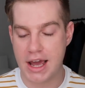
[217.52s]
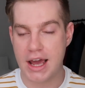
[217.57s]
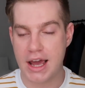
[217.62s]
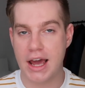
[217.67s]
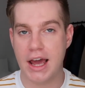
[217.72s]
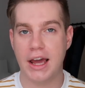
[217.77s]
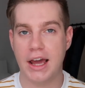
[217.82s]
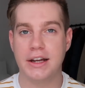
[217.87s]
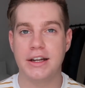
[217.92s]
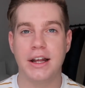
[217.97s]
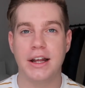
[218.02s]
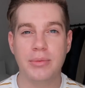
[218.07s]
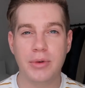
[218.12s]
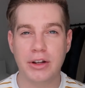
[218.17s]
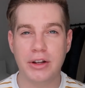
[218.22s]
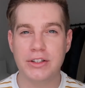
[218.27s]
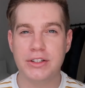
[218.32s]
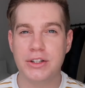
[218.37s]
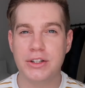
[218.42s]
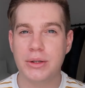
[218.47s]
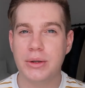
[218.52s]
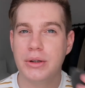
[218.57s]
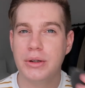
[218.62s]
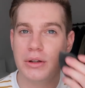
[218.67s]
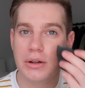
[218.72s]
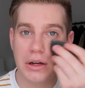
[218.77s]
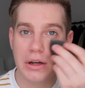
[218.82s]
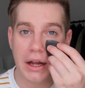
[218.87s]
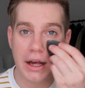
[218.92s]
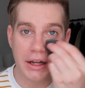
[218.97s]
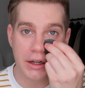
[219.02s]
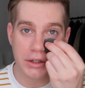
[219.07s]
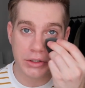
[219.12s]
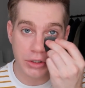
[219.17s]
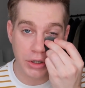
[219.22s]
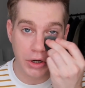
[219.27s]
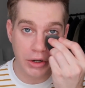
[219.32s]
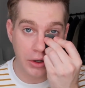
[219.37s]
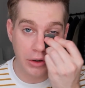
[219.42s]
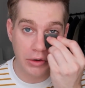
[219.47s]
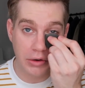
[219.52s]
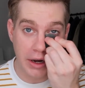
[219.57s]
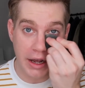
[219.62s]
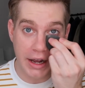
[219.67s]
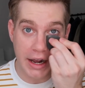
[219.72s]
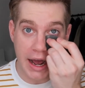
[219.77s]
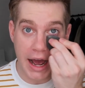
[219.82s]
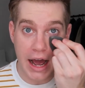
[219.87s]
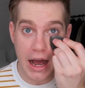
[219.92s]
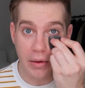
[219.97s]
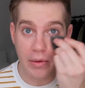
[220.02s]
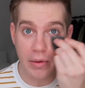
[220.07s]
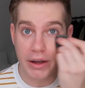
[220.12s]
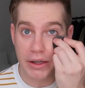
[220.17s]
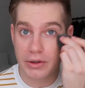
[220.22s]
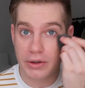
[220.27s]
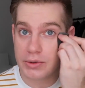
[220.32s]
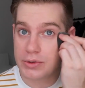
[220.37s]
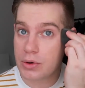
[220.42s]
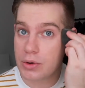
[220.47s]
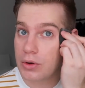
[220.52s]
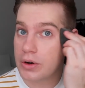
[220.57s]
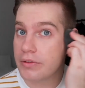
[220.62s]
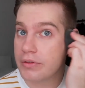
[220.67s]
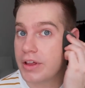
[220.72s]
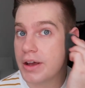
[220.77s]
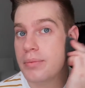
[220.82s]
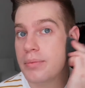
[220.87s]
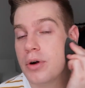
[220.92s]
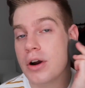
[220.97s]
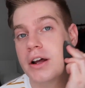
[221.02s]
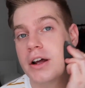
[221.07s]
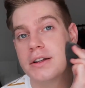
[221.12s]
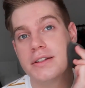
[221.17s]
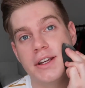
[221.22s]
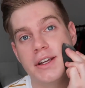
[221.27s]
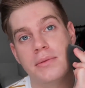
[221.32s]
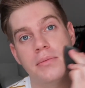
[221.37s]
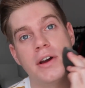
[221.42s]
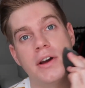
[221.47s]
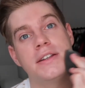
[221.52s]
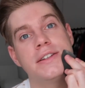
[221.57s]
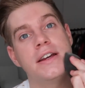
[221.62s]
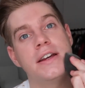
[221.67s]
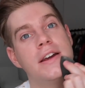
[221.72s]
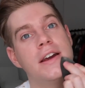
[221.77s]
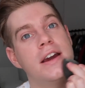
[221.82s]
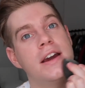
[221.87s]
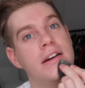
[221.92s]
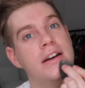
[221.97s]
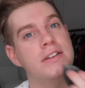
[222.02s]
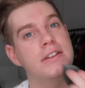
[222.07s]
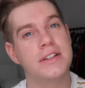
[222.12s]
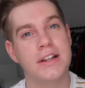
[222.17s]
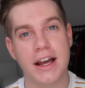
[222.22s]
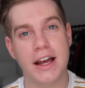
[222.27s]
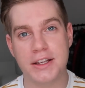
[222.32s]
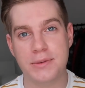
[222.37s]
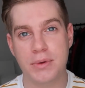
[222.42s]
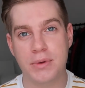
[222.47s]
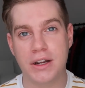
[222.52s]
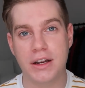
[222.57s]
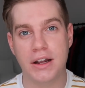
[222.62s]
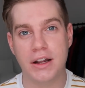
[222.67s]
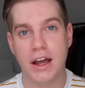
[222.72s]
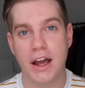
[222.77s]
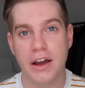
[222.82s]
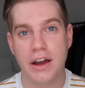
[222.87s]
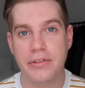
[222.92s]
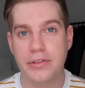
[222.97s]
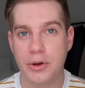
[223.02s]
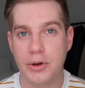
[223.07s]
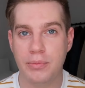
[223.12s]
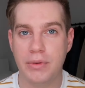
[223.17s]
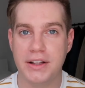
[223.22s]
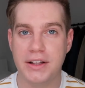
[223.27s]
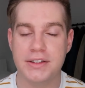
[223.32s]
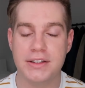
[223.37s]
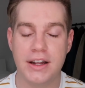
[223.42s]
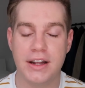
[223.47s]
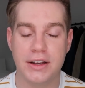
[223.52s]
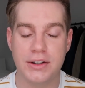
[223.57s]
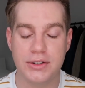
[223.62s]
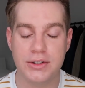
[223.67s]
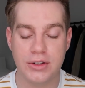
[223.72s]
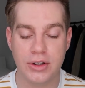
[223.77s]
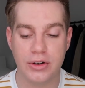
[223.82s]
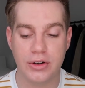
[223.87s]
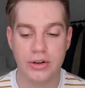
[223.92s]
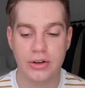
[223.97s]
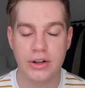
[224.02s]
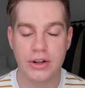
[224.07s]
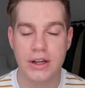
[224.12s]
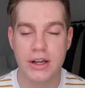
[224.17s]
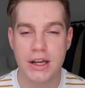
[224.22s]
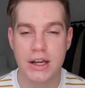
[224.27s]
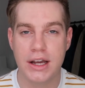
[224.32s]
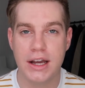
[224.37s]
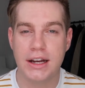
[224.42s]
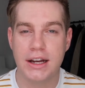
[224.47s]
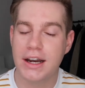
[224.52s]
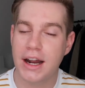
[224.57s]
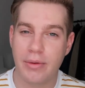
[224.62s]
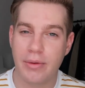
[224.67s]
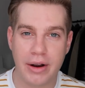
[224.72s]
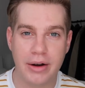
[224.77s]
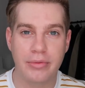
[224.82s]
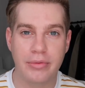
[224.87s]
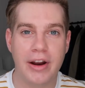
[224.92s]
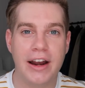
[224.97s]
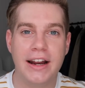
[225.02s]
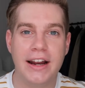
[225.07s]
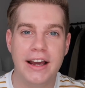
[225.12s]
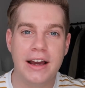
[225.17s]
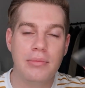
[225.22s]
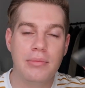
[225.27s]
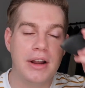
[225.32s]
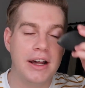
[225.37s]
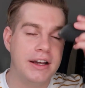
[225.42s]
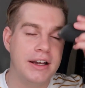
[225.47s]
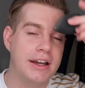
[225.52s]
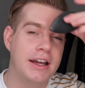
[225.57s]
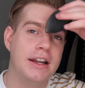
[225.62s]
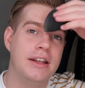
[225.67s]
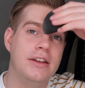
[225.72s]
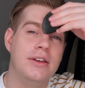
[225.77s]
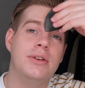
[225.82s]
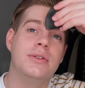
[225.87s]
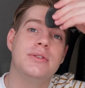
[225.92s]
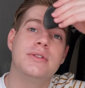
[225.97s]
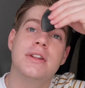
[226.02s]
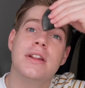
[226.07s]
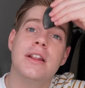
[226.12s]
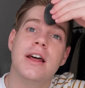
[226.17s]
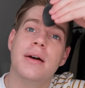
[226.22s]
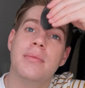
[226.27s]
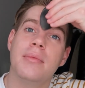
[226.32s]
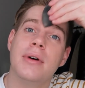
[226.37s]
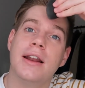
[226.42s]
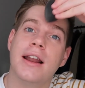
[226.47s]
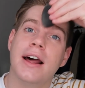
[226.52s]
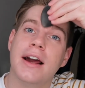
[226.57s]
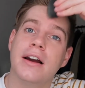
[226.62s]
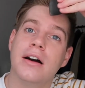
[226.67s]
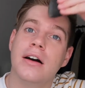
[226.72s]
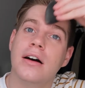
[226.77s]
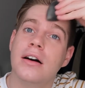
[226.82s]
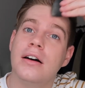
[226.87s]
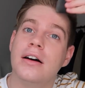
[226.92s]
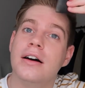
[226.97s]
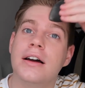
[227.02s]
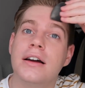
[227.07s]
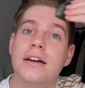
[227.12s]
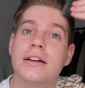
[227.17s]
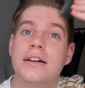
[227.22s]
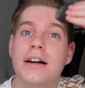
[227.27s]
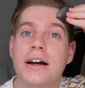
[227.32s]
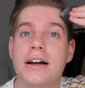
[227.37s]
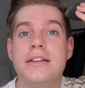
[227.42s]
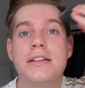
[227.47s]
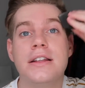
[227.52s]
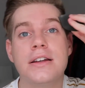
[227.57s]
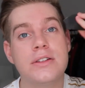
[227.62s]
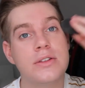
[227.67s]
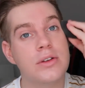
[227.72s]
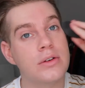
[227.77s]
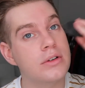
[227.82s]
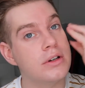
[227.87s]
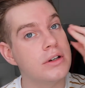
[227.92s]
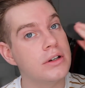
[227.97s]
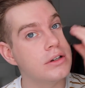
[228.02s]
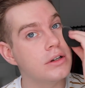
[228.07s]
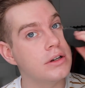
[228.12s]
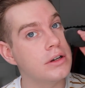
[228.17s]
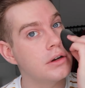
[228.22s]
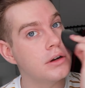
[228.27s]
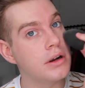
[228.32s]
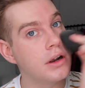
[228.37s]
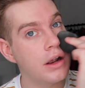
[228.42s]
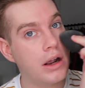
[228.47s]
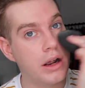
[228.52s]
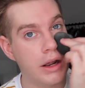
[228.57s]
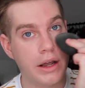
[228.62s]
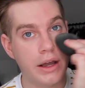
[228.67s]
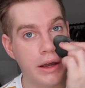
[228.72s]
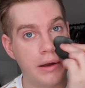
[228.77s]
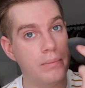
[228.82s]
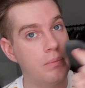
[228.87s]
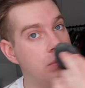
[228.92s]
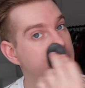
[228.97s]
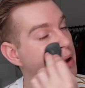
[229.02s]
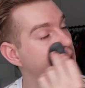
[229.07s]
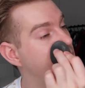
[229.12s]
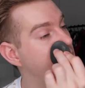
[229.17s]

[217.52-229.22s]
and I'm going to do like show you like how I use all of their products in my skincare, because it has been a few months now, so now I really am like getting used to them and like, oh guys, they're so good. I